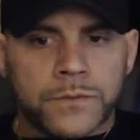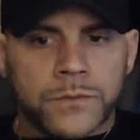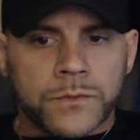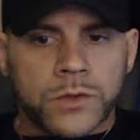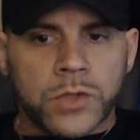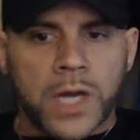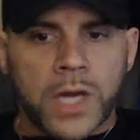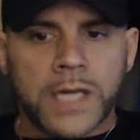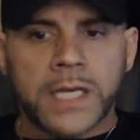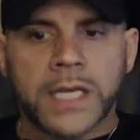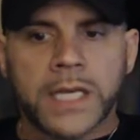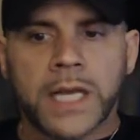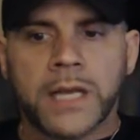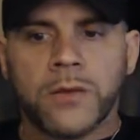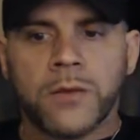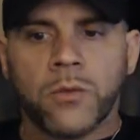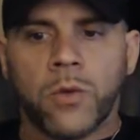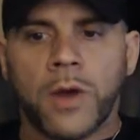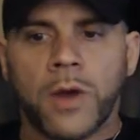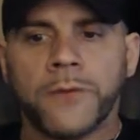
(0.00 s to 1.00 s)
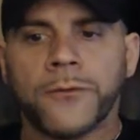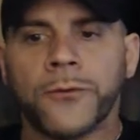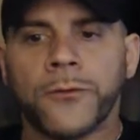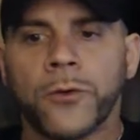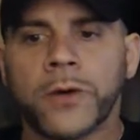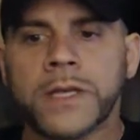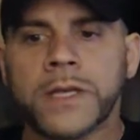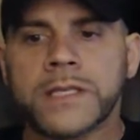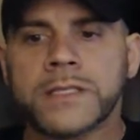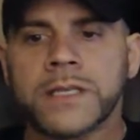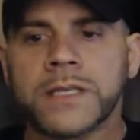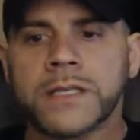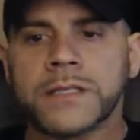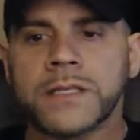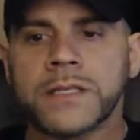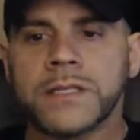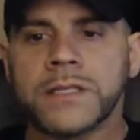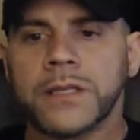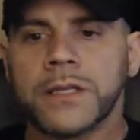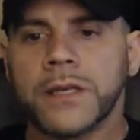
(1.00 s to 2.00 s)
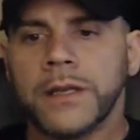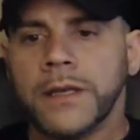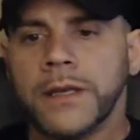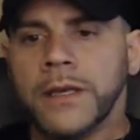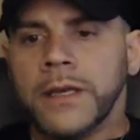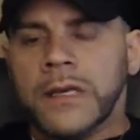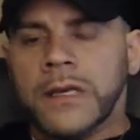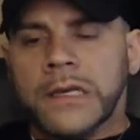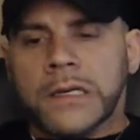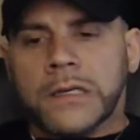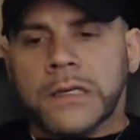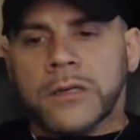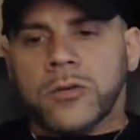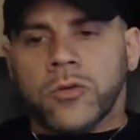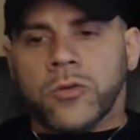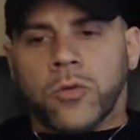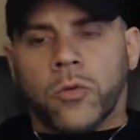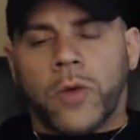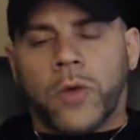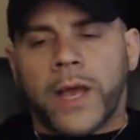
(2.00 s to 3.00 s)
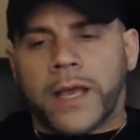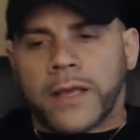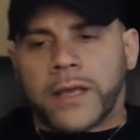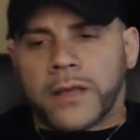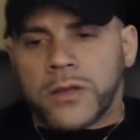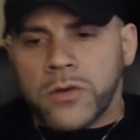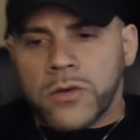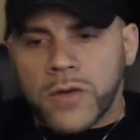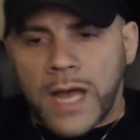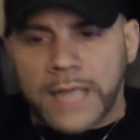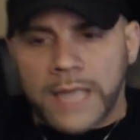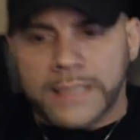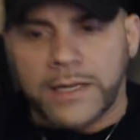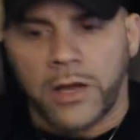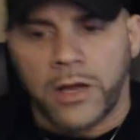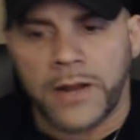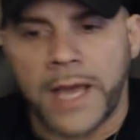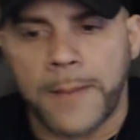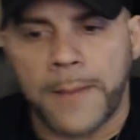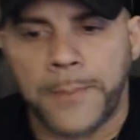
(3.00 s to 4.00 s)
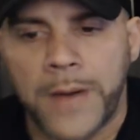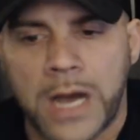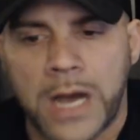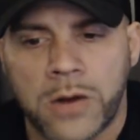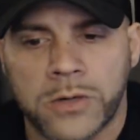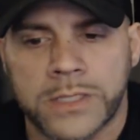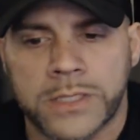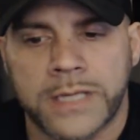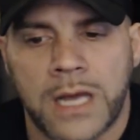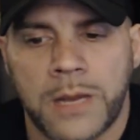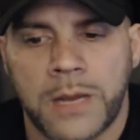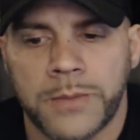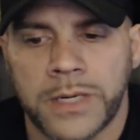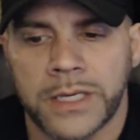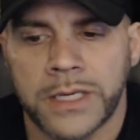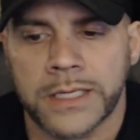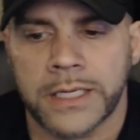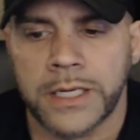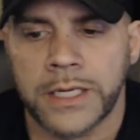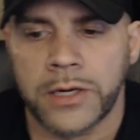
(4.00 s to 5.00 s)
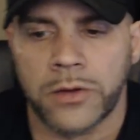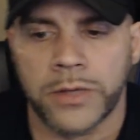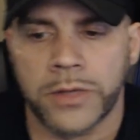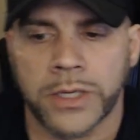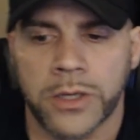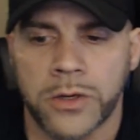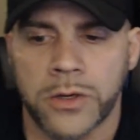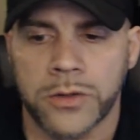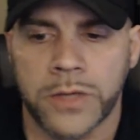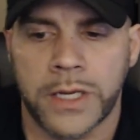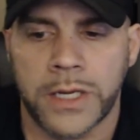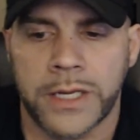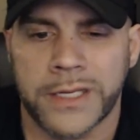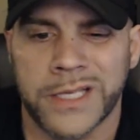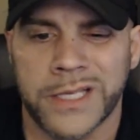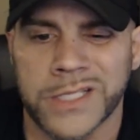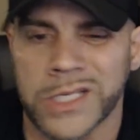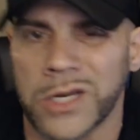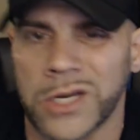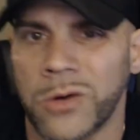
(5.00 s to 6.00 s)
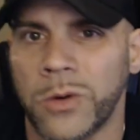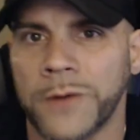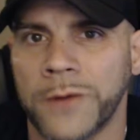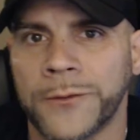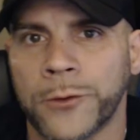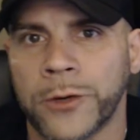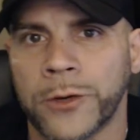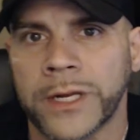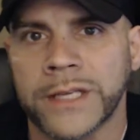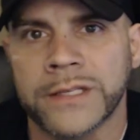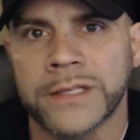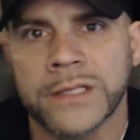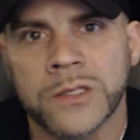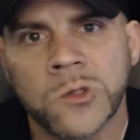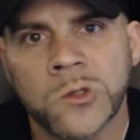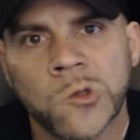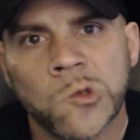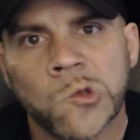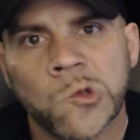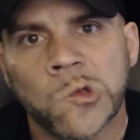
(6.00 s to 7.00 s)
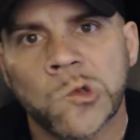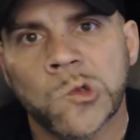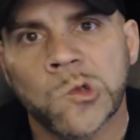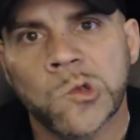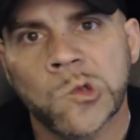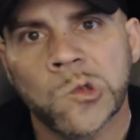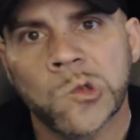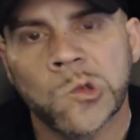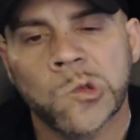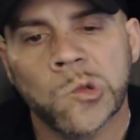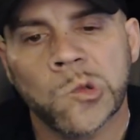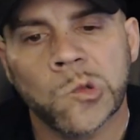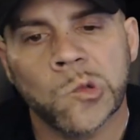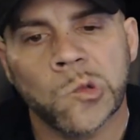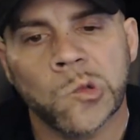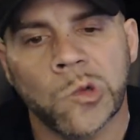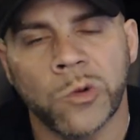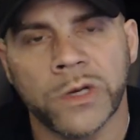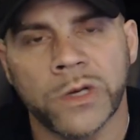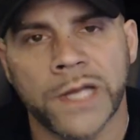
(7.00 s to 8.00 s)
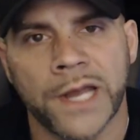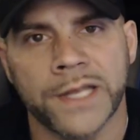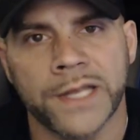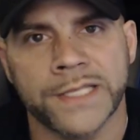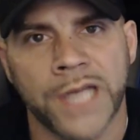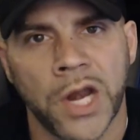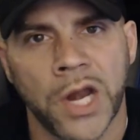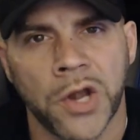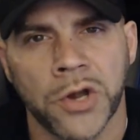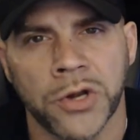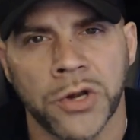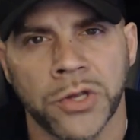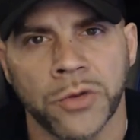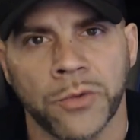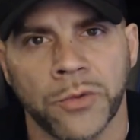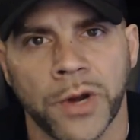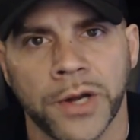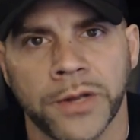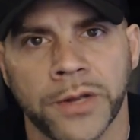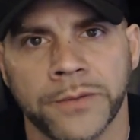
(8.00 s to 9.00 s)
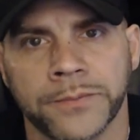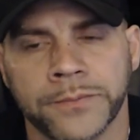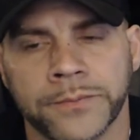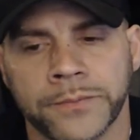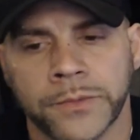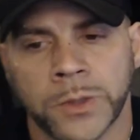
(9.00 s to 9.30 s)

Trying to get 140 60. Wait, you got all that power, Dominic, and it only go and it doesn't go 140s? What kind of tire are you running?